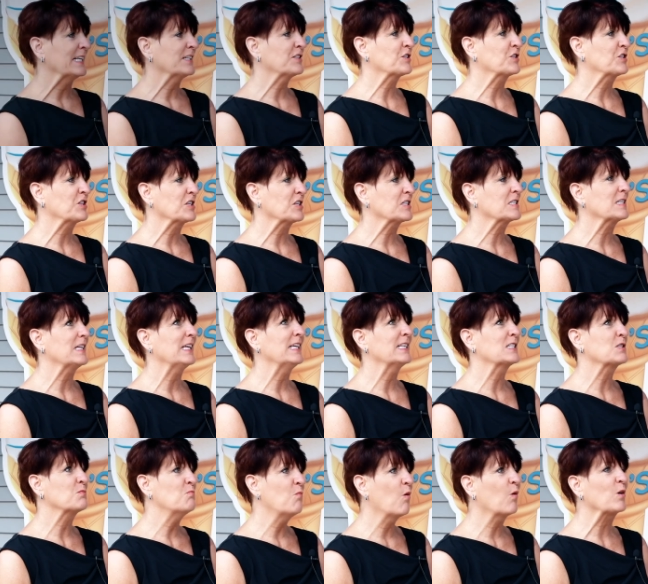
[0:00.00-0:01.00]
it's just,
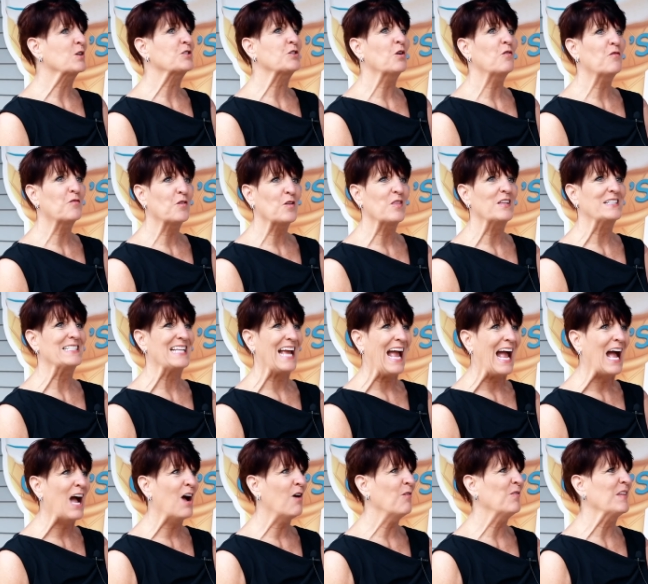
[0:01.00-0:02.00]
it's more so for the
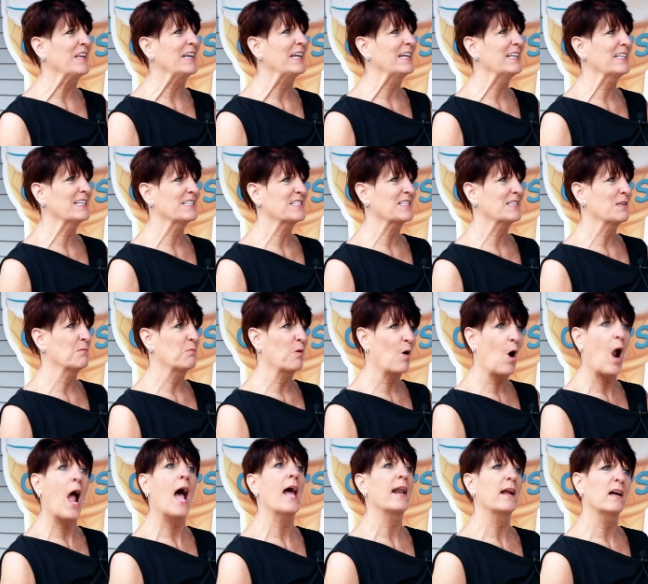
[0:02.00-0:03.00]
town than it is the
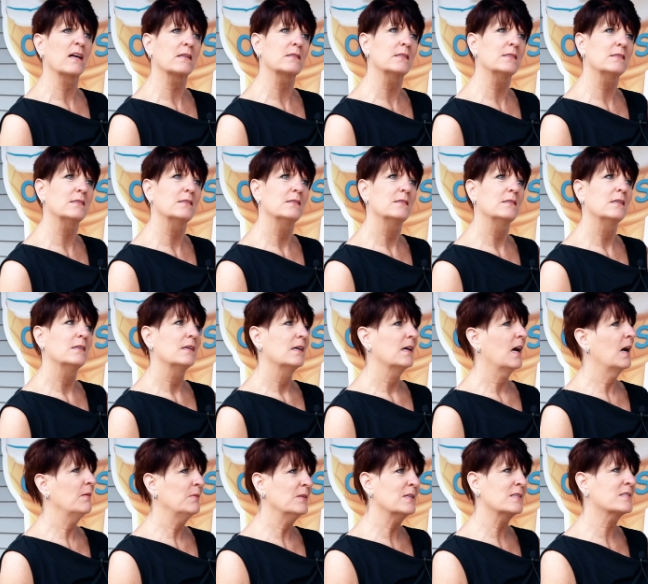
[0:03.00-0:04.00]
product.
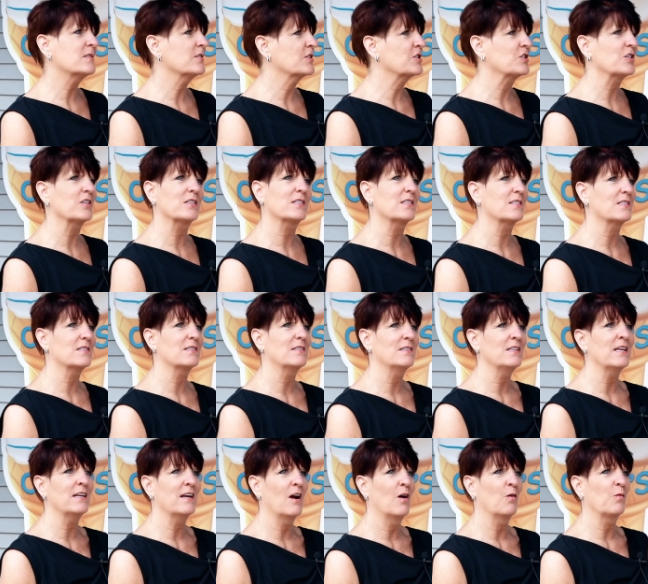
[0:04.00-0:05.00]
Um, this is just,
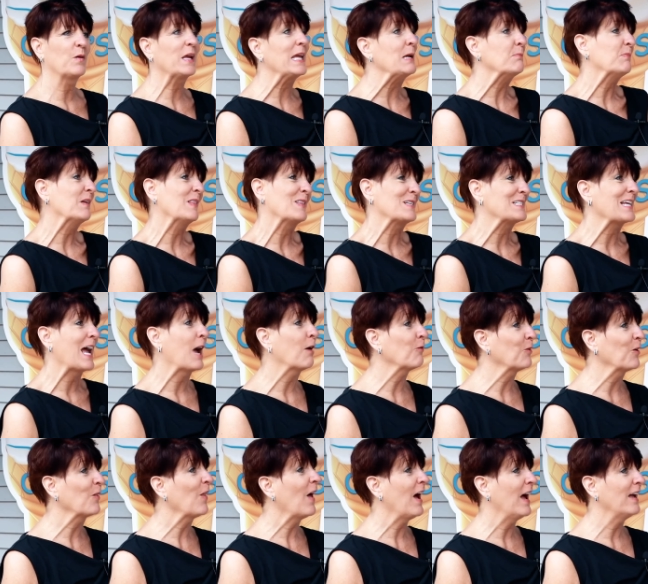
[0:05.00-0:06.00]
you know, keeping the town
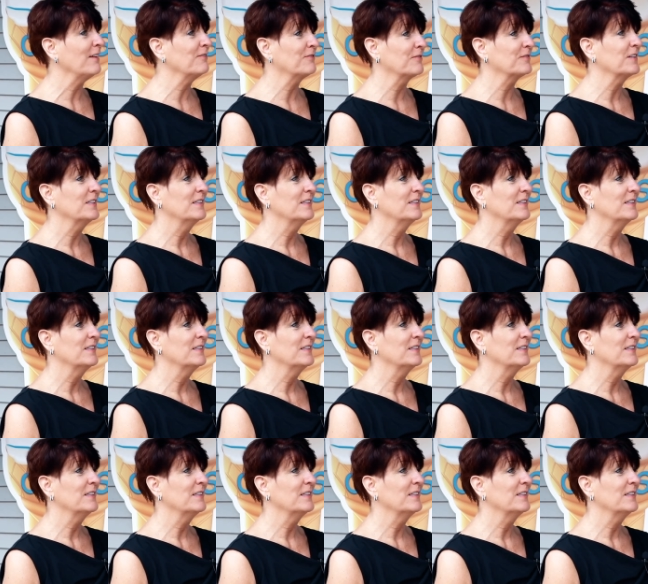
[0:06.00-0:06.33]
alive.